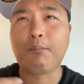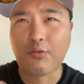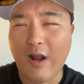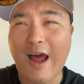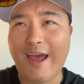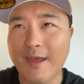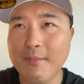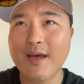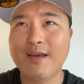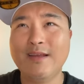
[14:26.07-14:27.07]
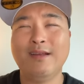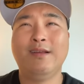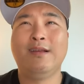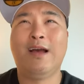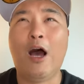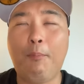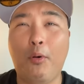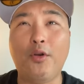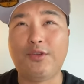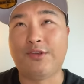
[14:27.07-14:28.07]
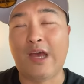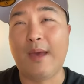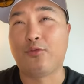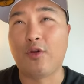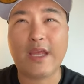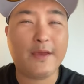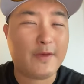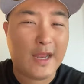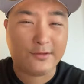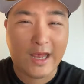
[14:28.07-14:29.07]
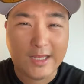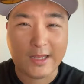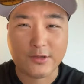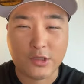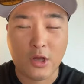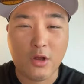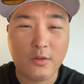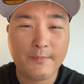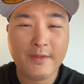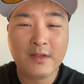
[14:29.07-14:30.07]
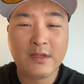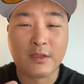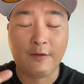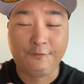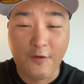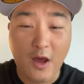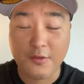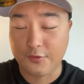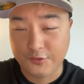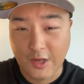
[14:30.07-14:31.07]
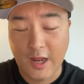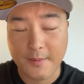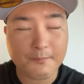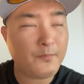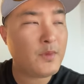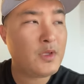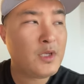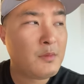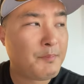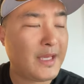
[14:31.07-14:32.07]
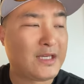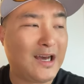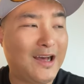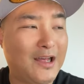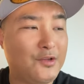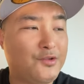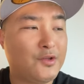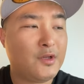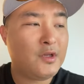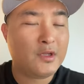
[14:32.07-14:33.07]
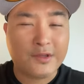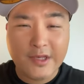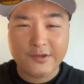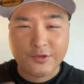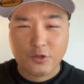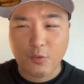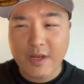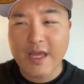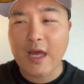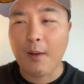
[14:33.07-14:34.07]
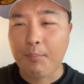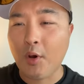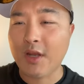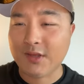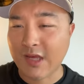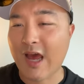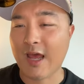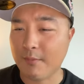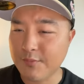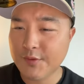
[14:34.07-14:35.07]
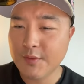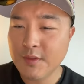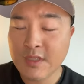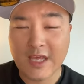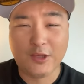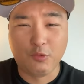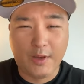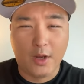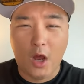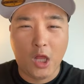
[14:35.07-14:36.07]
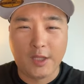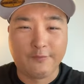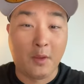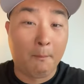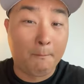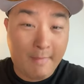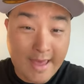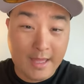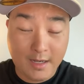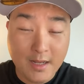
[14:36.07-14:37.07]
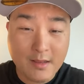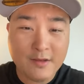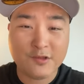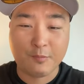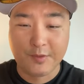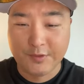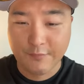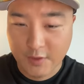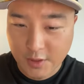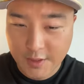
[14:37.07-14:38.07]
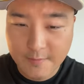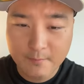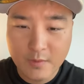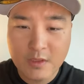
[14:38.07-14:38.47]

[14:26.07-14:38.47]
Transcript: prime appointed times, or even as I like to call the Father's time, because these three appointed times is when all of the men specifically